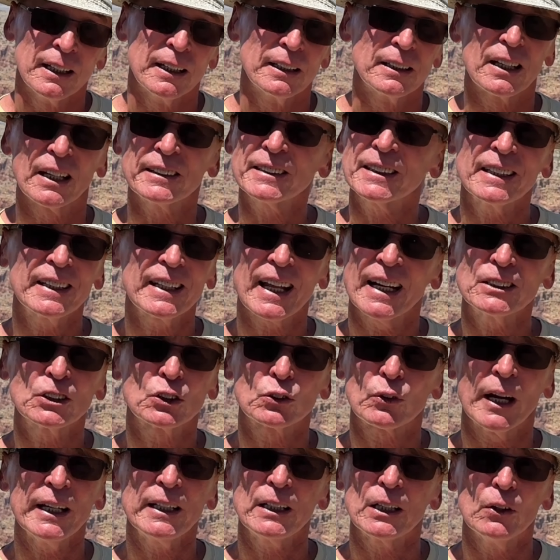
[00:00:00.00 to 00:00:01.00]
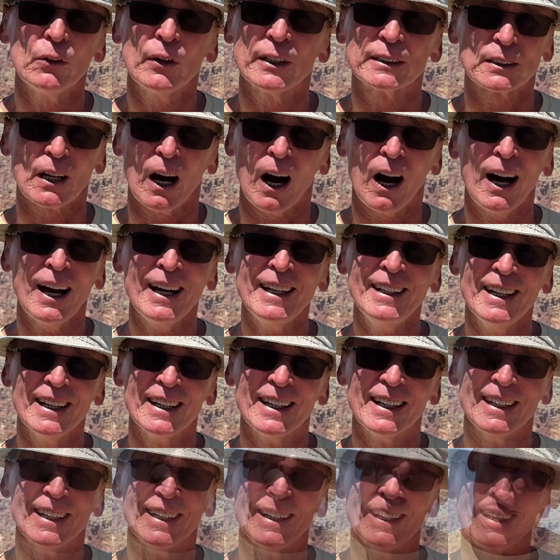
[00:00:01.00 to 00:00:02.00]
Doesn't that strike you as odd?
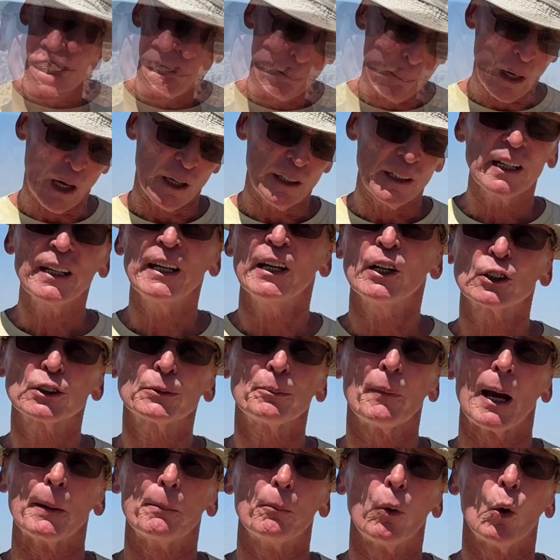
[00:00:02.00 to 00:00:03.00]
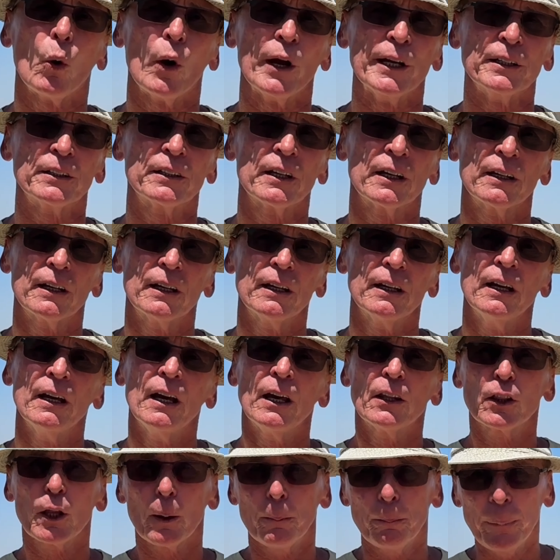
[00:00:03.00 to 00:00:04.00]
But here's my point.
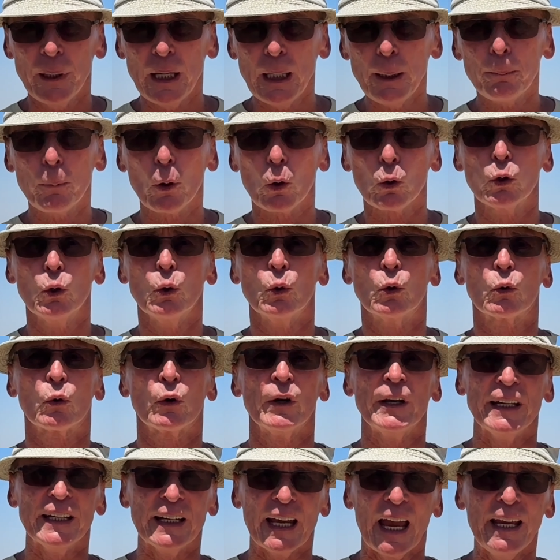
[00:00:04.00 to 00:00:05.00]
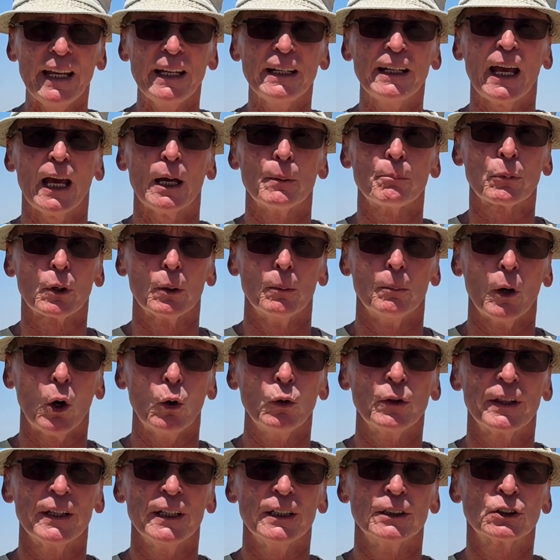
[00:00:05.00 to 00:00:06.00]
The people who create and promote
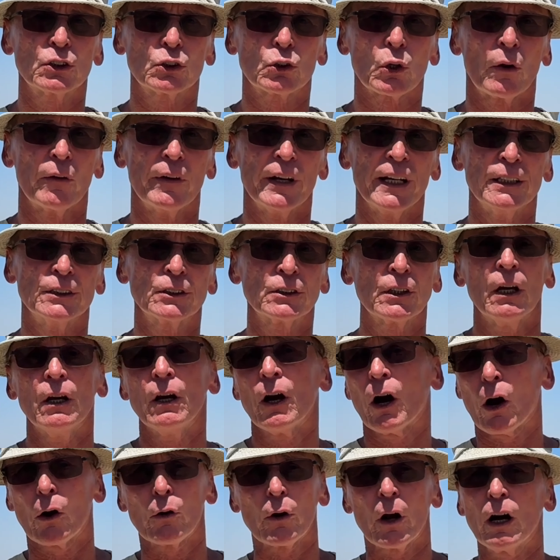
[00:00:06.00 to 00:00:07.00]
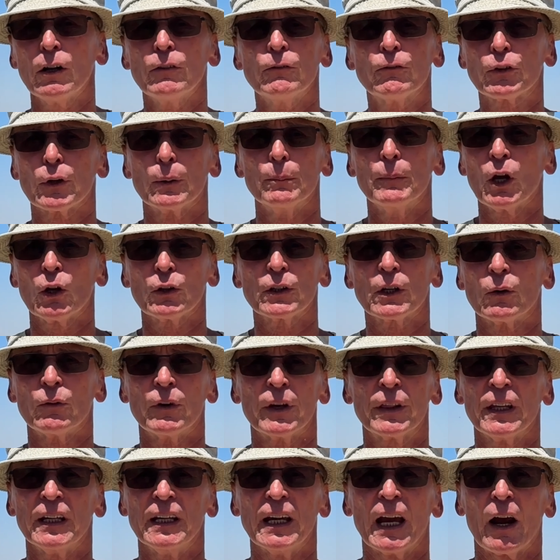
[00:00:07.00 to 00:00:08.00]
these stories are unfamiliar with
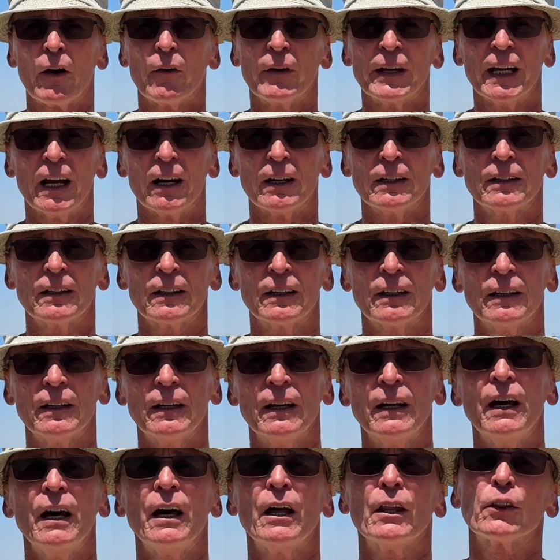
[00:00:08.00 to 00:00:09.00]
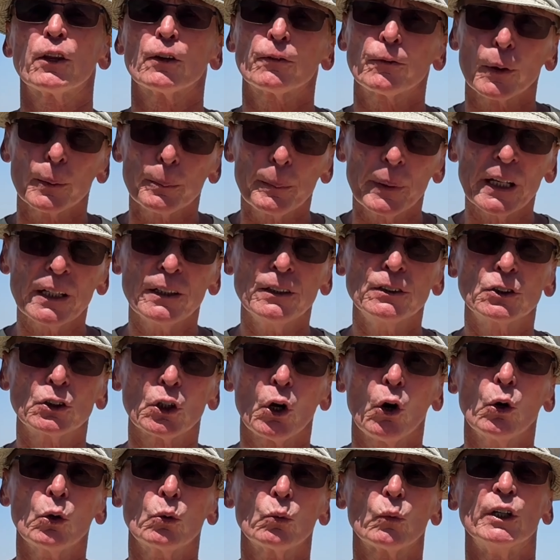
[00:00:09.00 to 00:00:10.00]
the area. The Forbidden
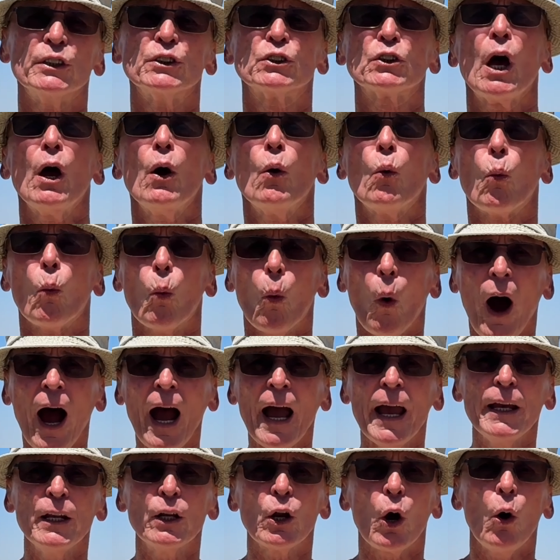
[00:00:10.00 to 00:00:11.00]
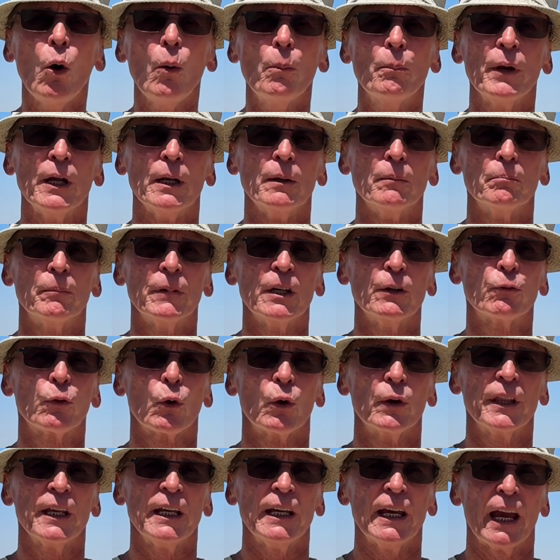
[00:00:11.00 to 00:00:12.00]
Zone was wide open before
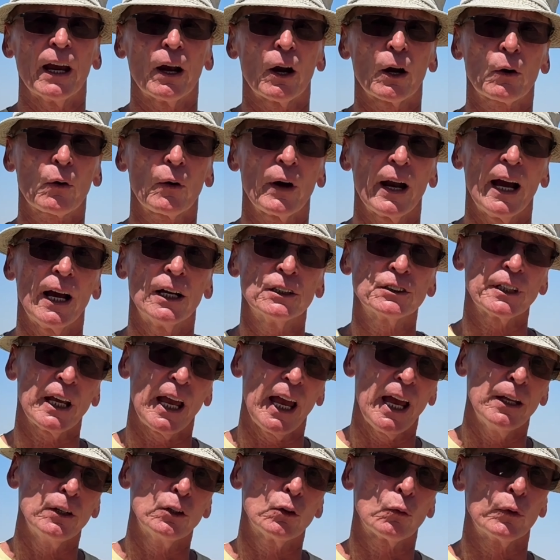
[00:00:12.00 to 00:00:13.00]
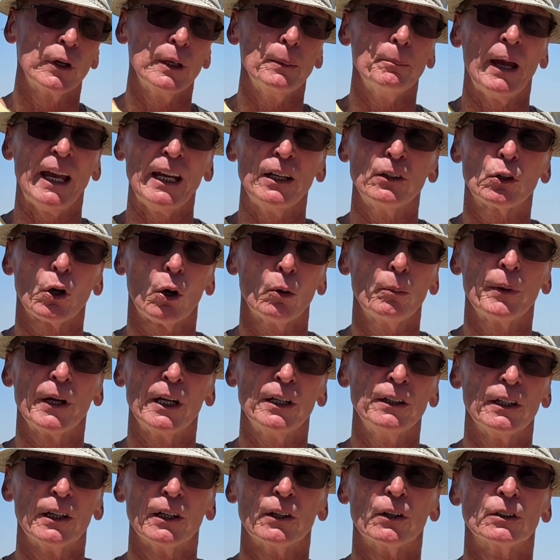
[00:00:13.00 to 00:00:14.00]
the air crash and remained
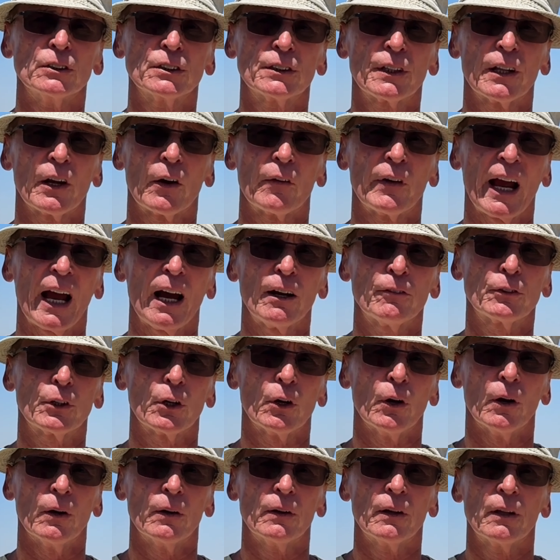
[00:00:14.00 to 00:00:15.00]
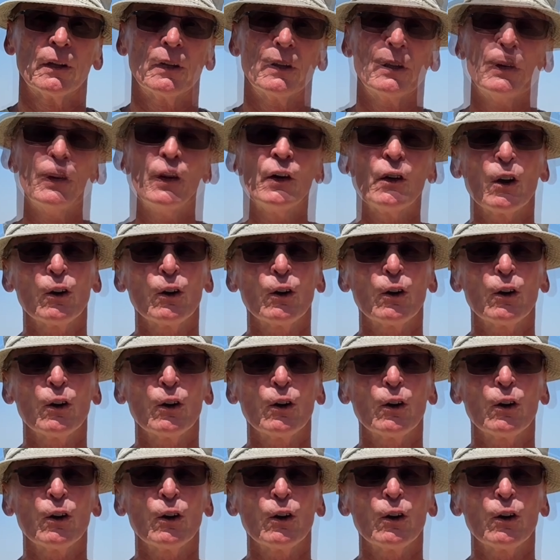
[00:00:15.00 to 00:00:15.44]
open years thereafter. There